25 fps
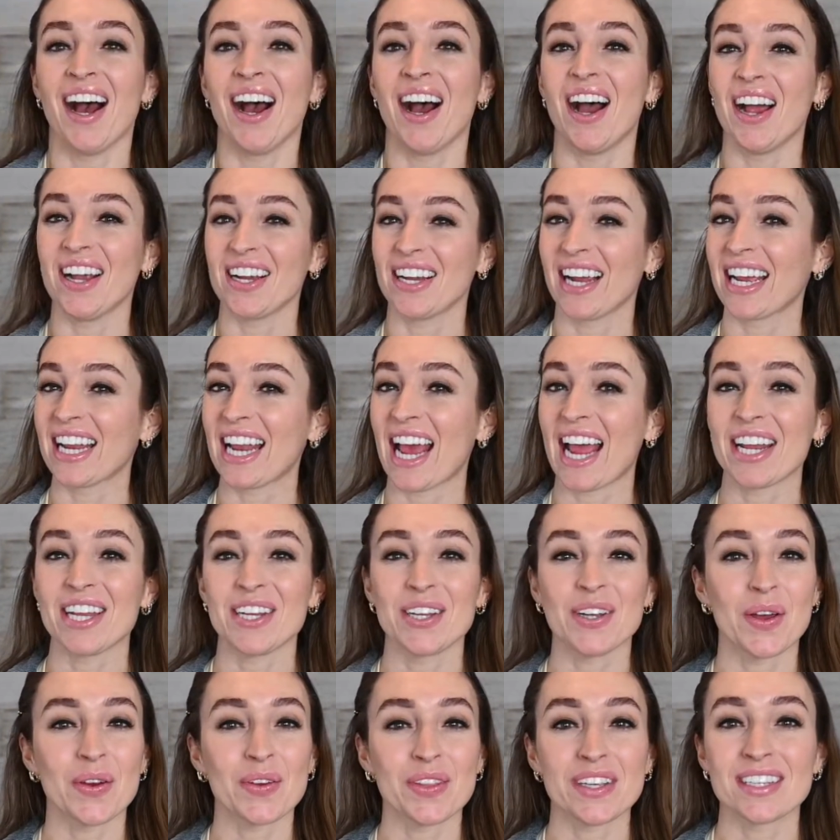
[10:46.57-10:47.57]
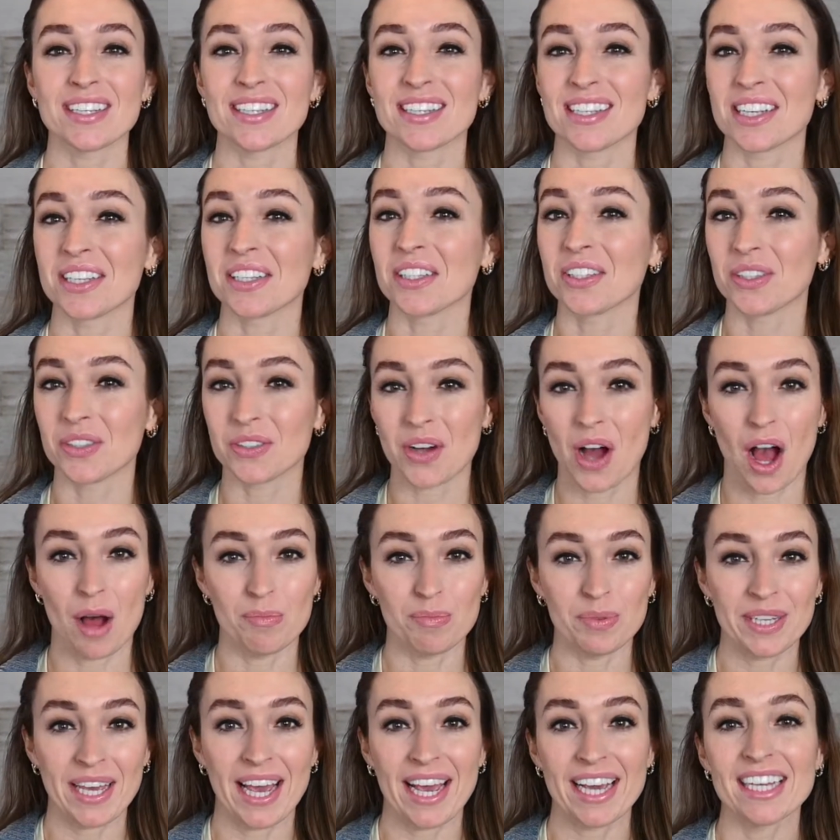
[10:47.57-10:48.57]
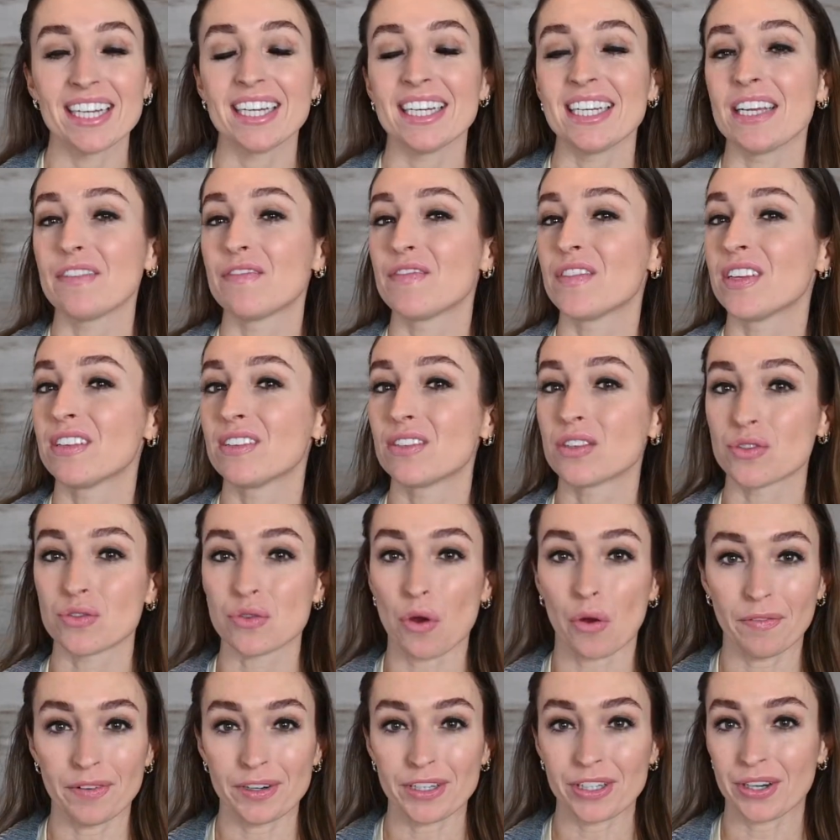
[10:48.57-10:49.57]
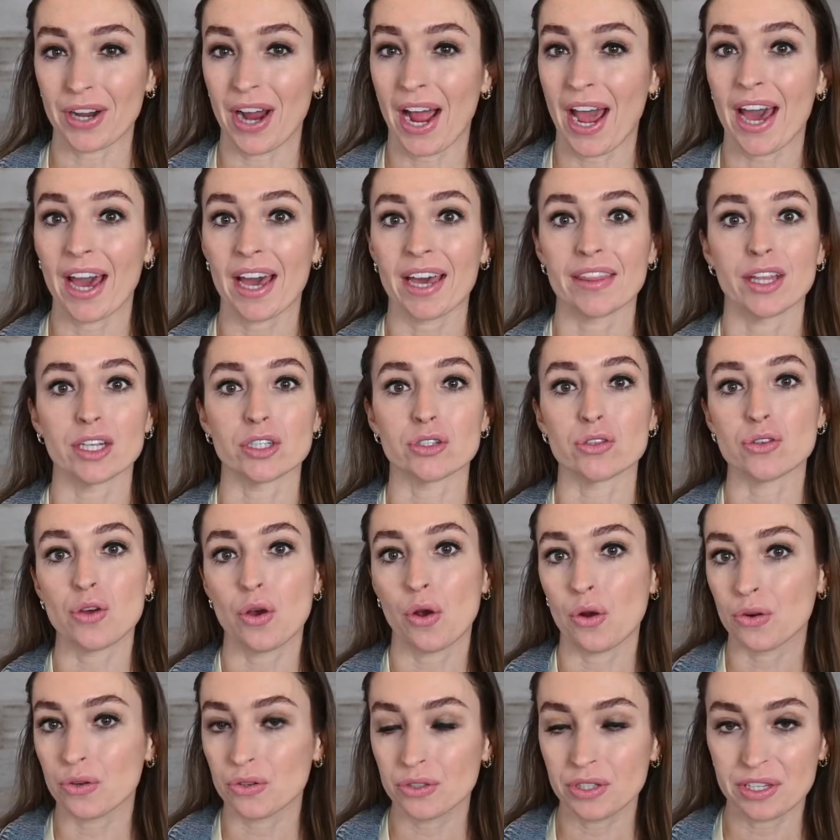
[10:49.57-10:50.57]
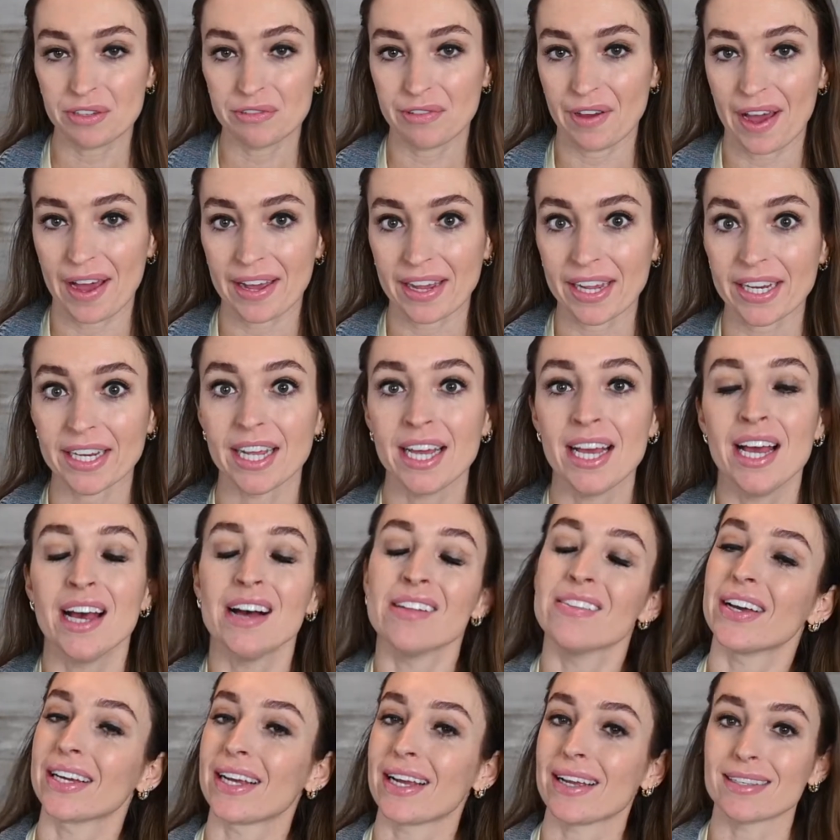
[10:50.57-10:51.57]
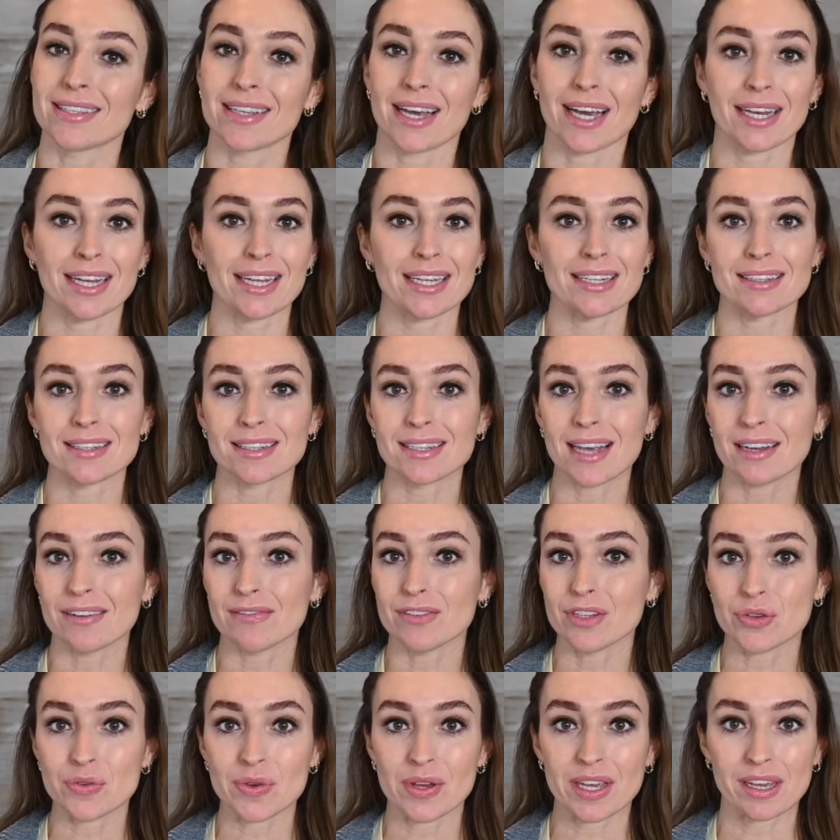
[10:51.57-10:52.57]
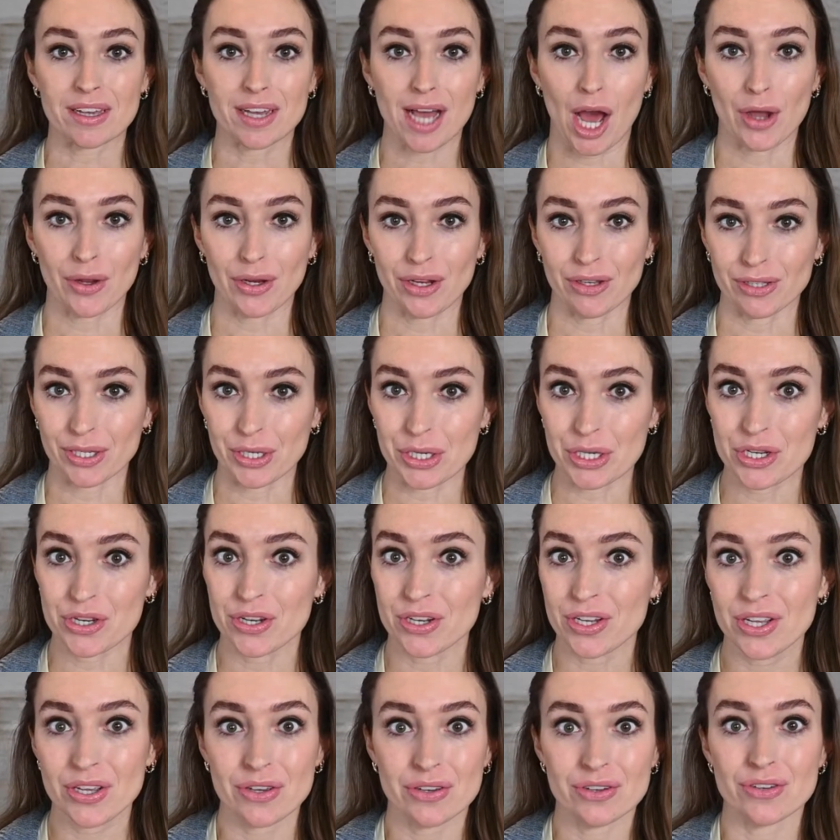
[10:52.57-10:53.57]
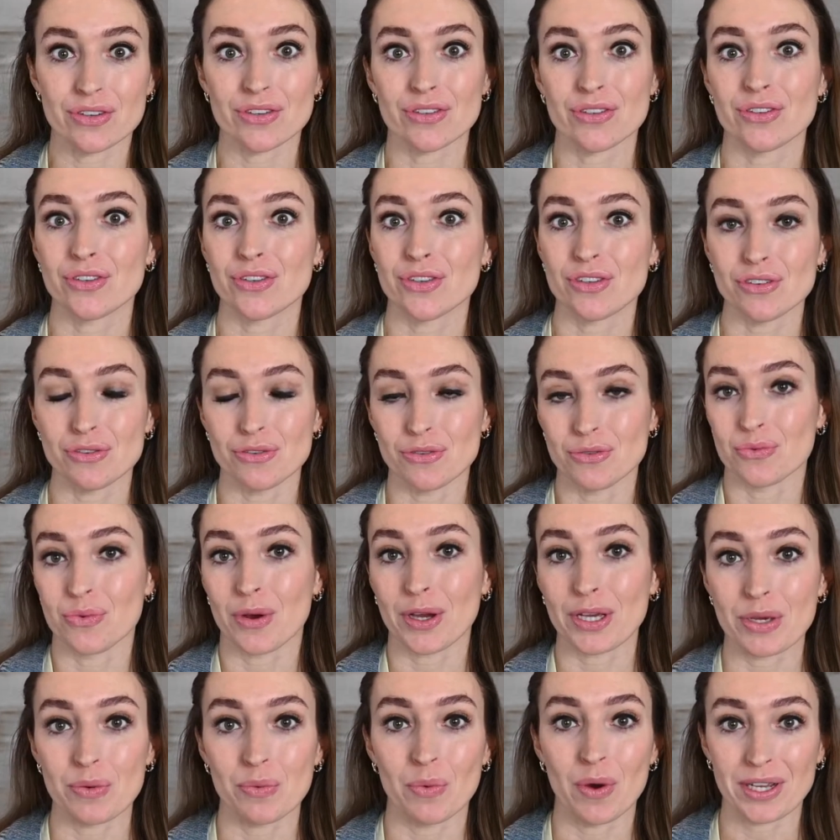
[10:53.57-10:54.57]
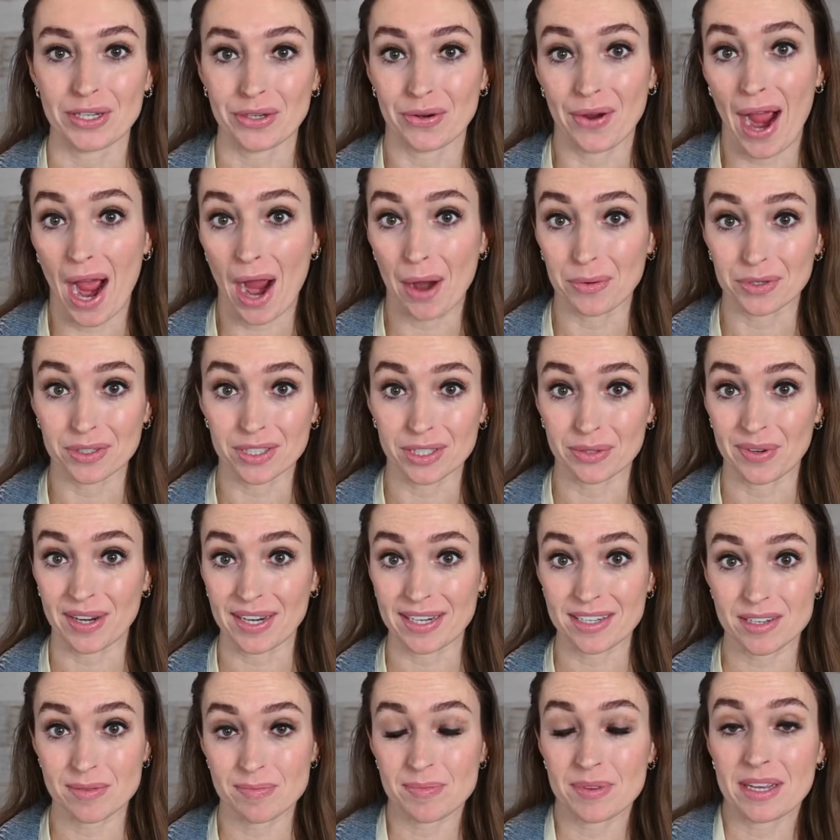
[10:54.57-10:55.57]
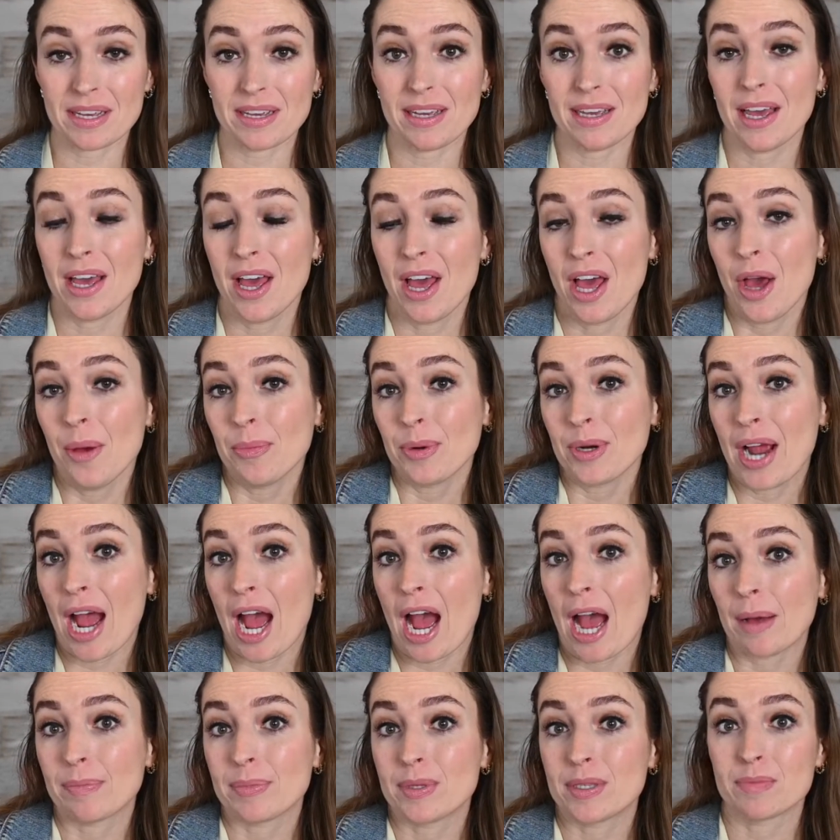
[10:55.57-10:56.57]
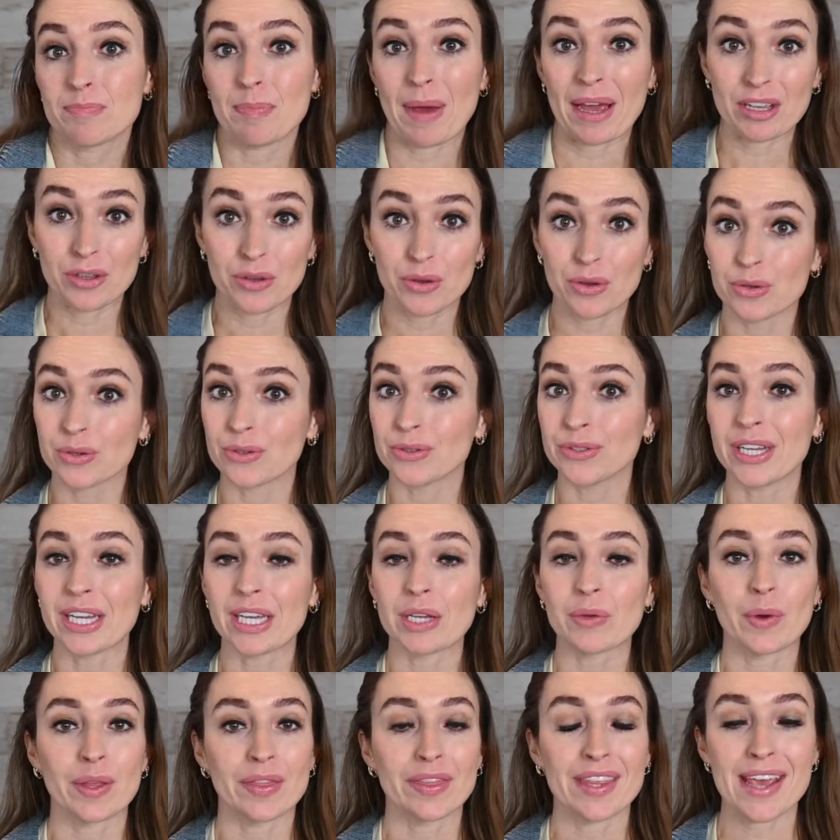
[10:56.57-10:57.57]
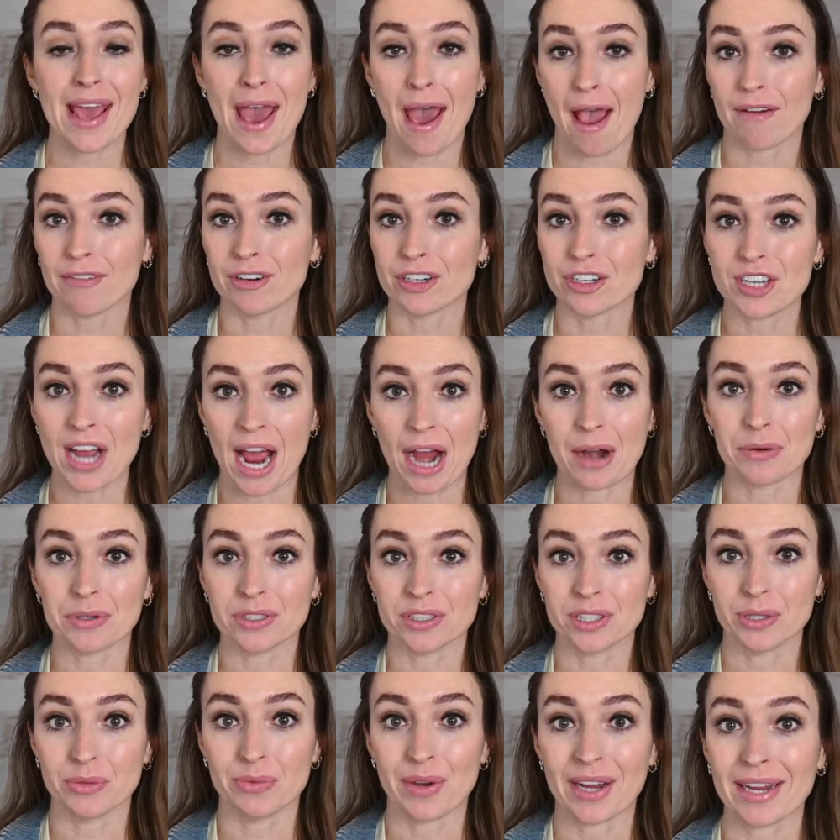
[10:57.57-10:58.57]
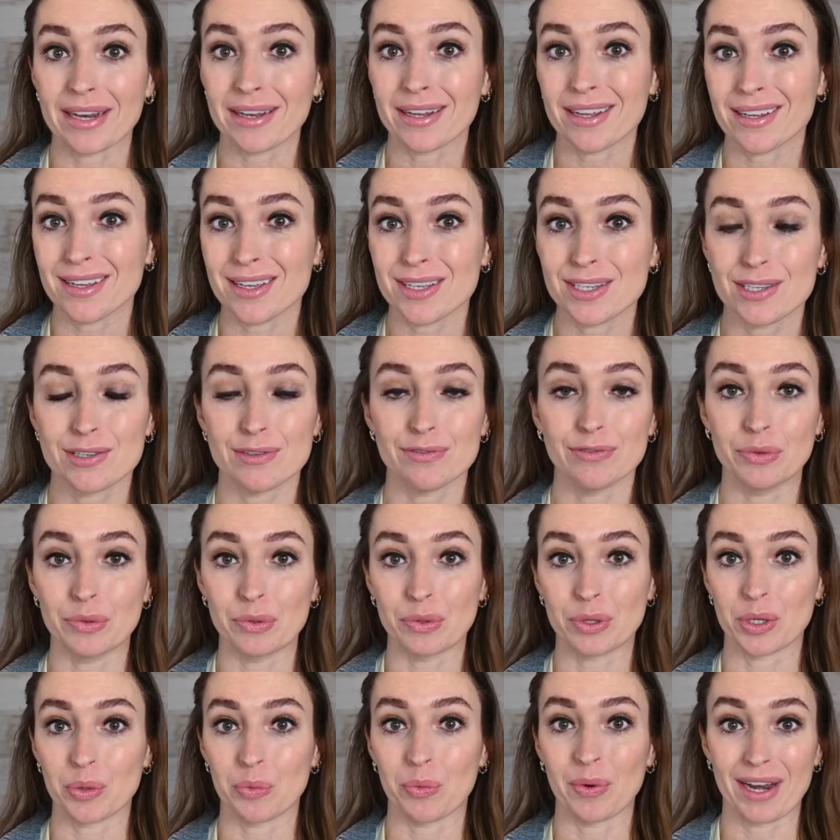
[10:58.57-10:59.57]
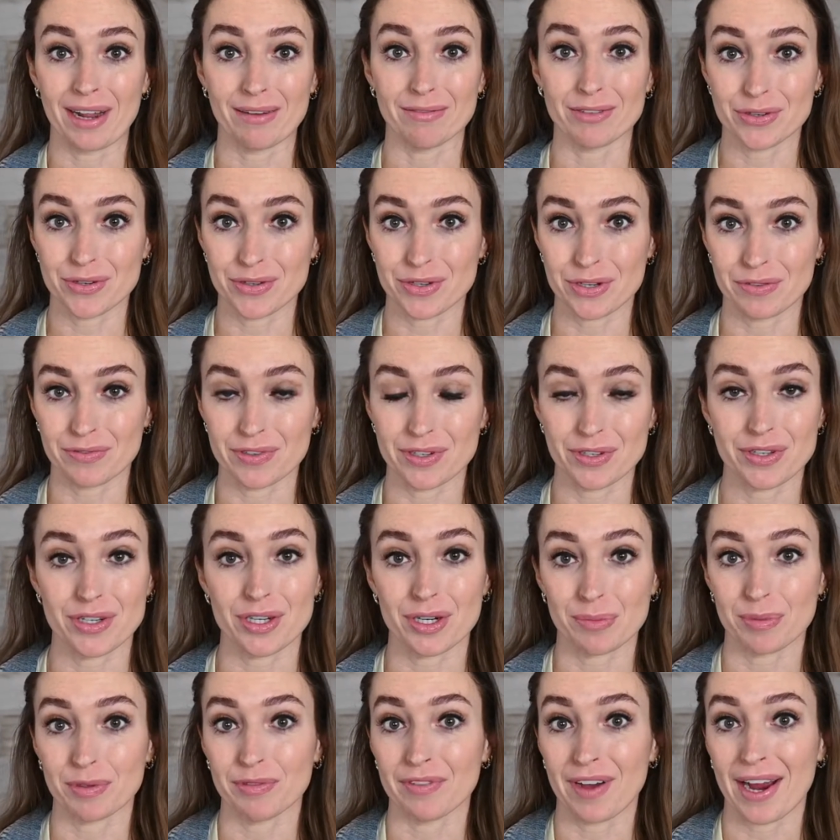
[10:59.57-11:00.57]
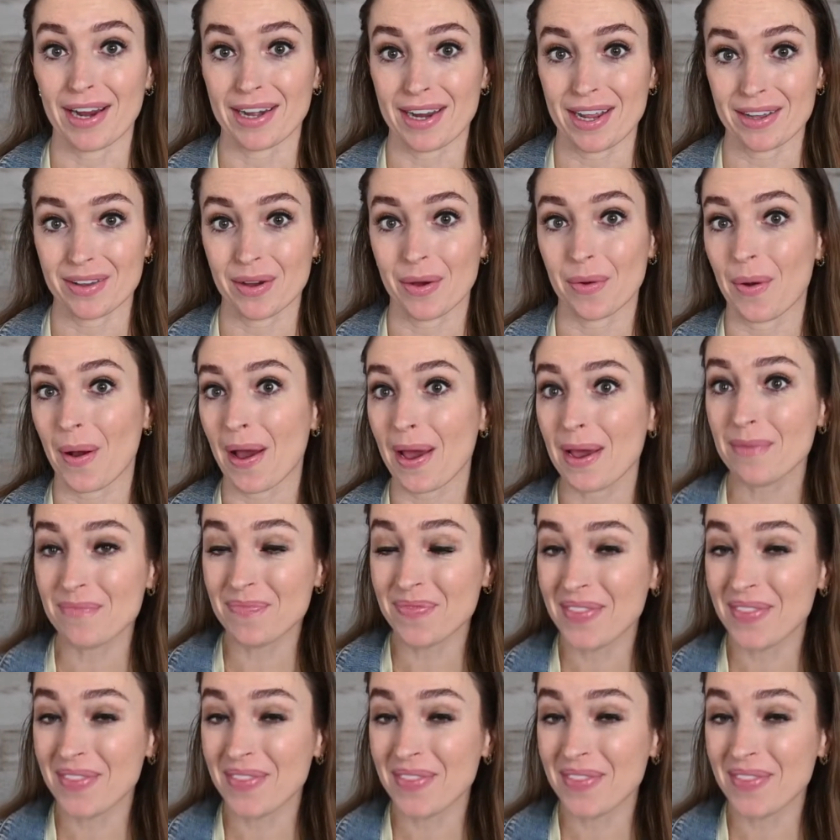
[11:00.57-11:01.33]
All right, I know this is a little complicated. If this is over your head, that's totally fine. Like I said, instead of doing a calculation, you can just choose what you want your hourly rate to be, perhaps by Googling what the average hourly rate is for whatever service you're providing, okay?